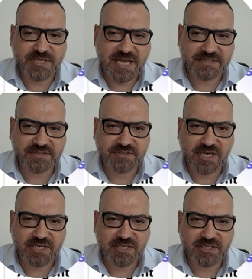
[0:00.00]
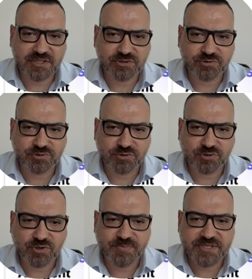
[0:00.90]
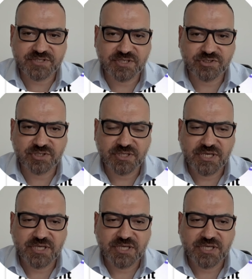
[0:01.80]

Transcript: be added directly to your Chrome extension.